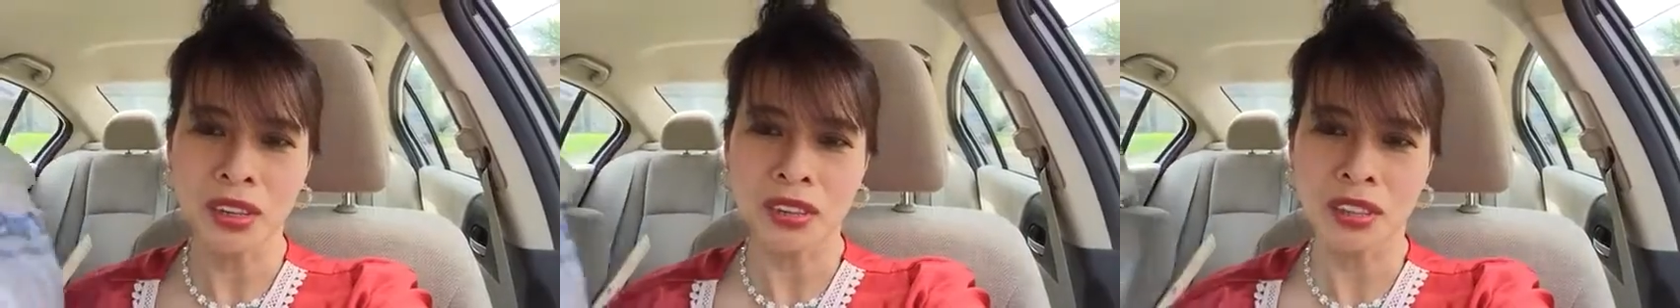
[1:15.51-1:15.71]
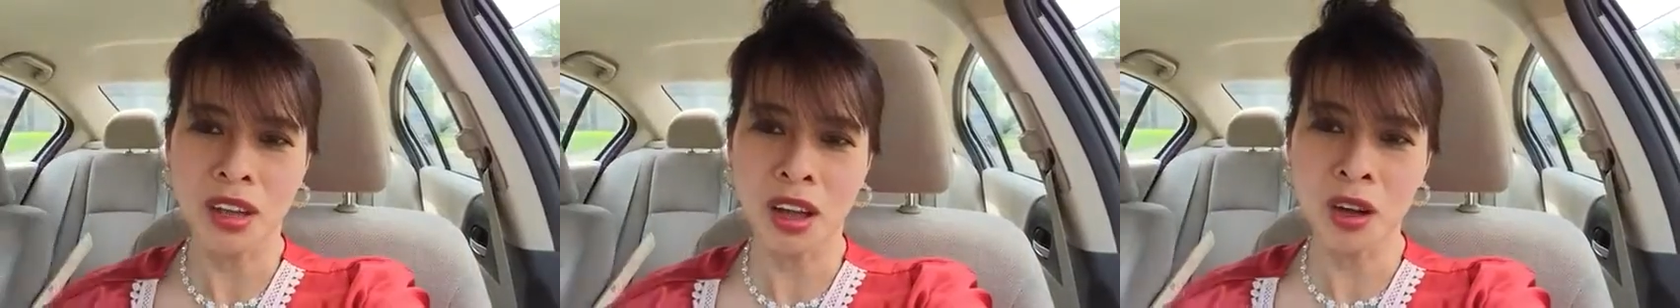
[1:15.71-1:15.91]

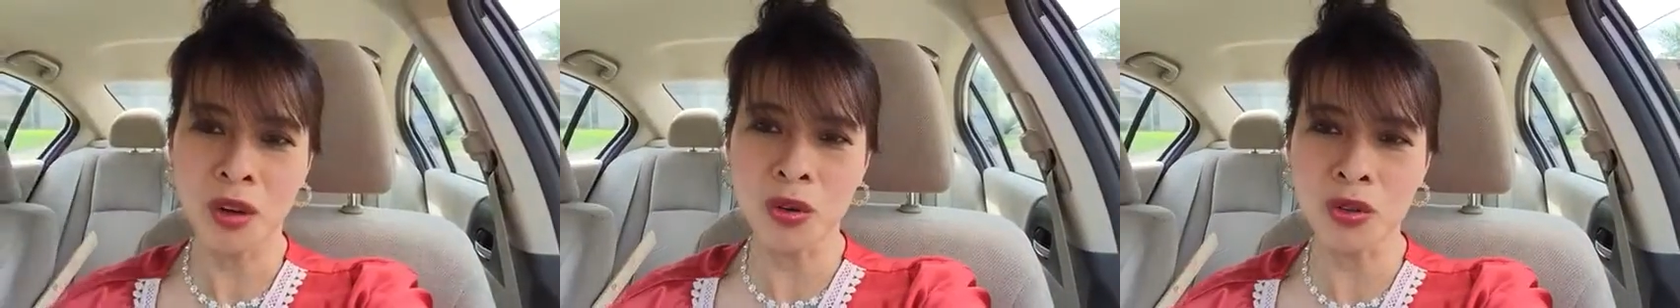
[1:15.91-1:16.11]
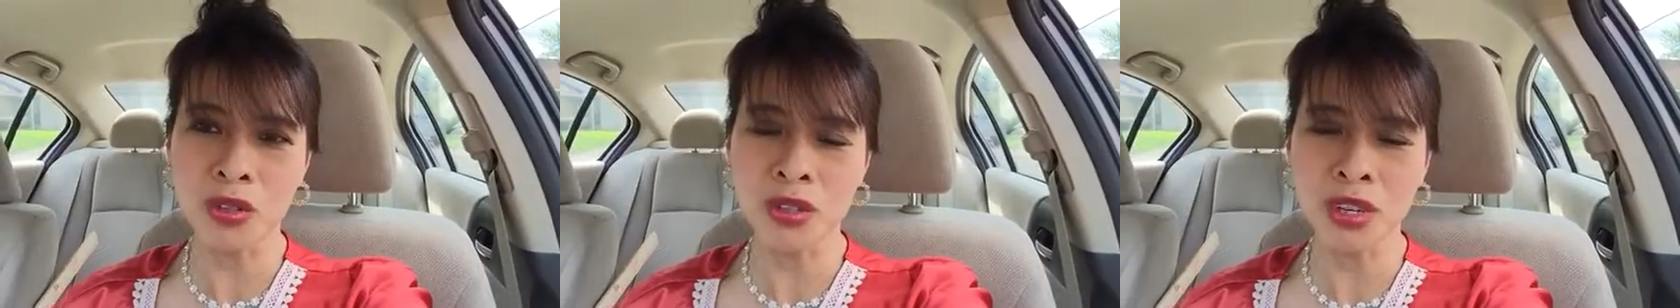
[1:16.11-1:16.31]

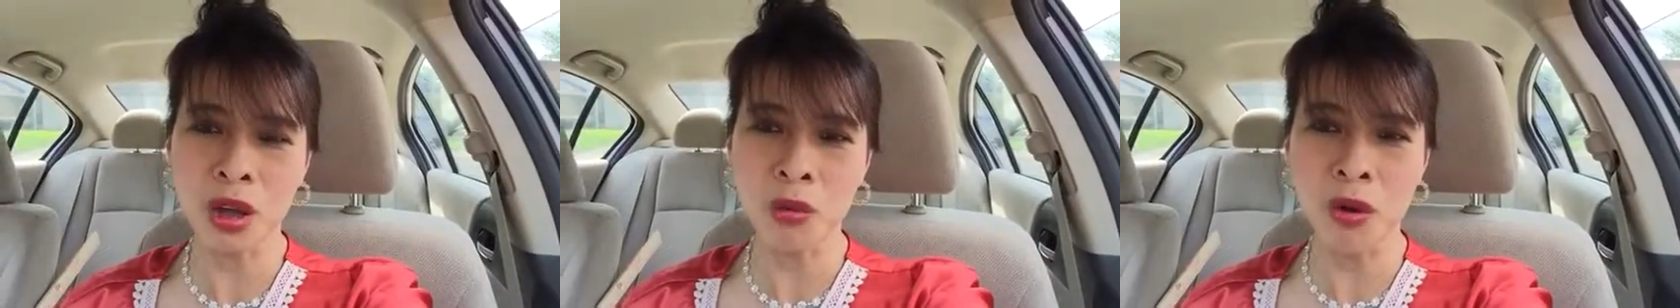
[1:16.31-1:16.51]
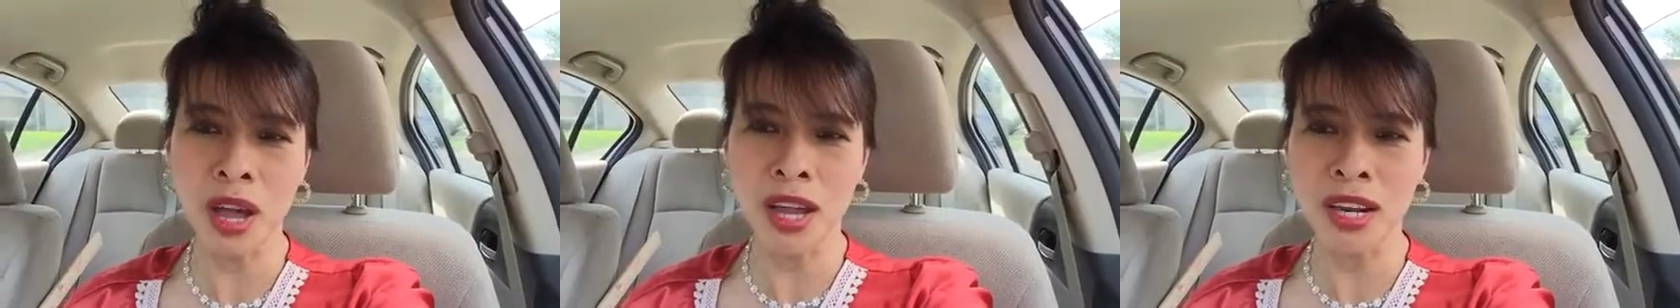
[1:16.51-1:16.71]
So you
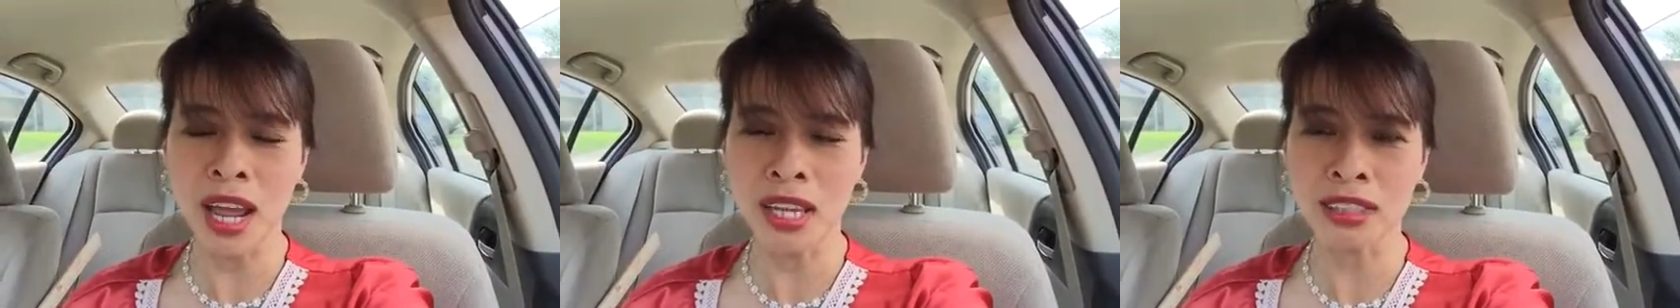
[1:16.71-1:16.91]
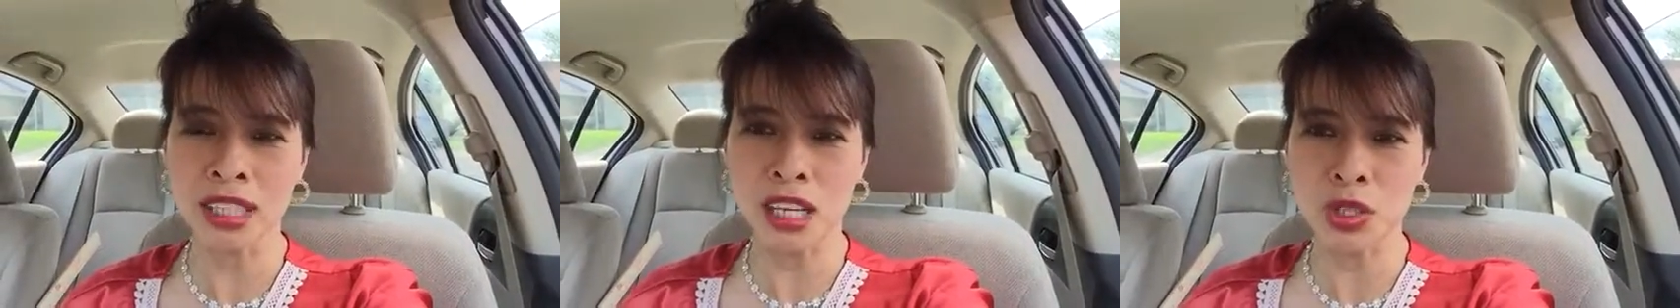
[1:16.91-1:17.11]
know what?
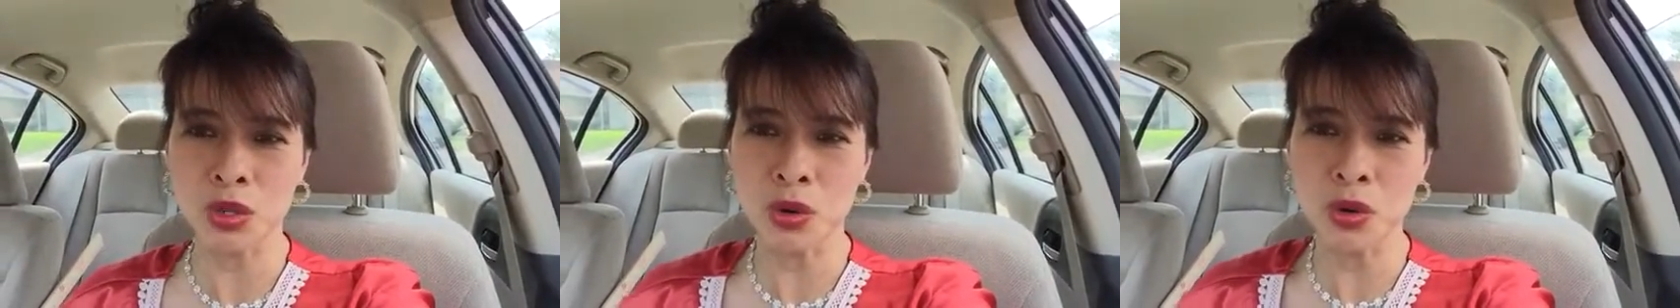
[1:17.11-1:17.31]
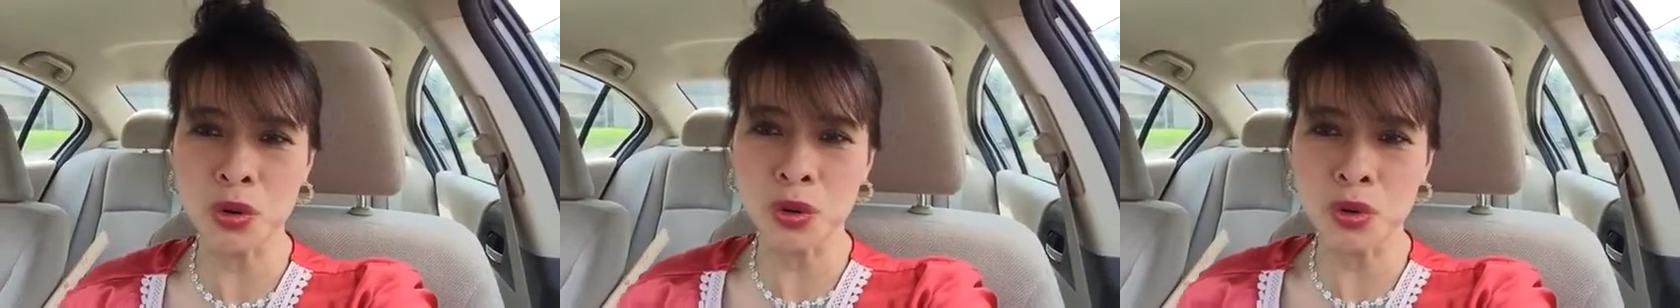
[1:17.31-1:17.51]
As a
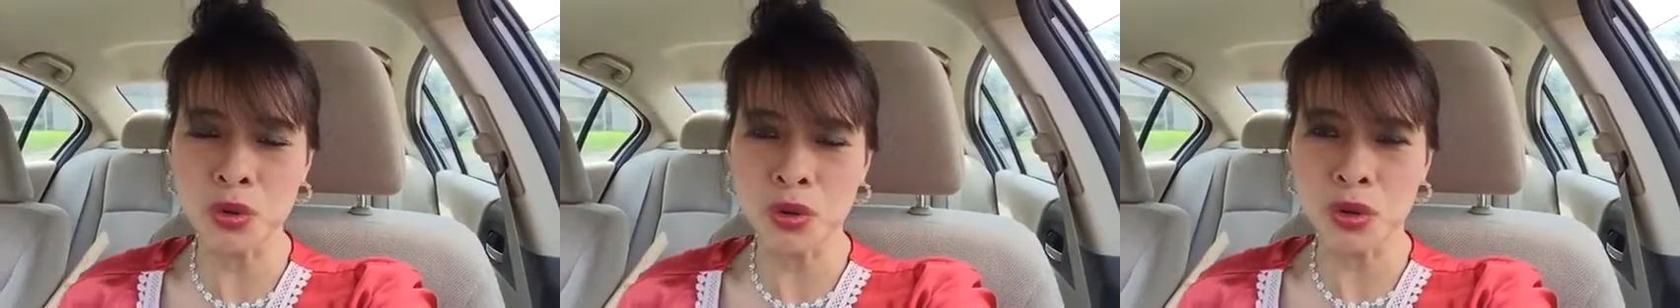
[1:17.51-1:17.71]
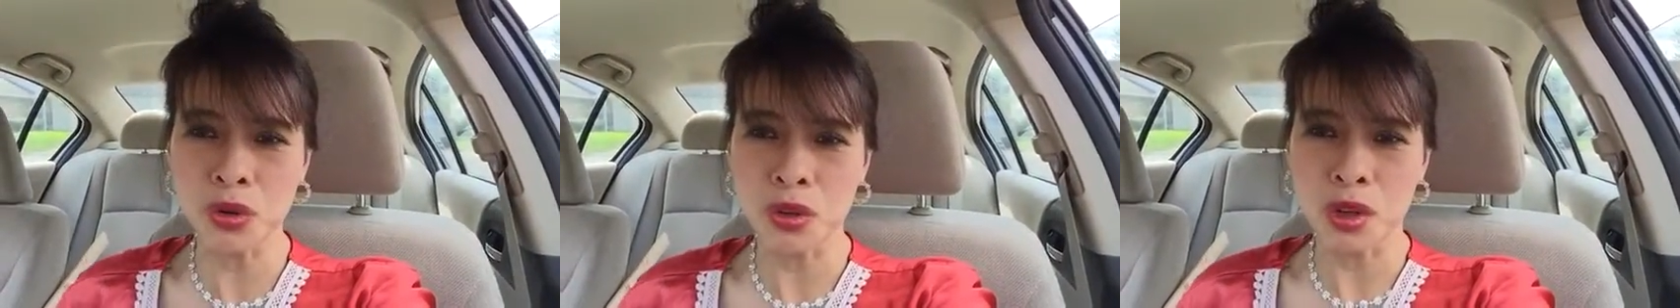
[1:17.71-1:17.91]
true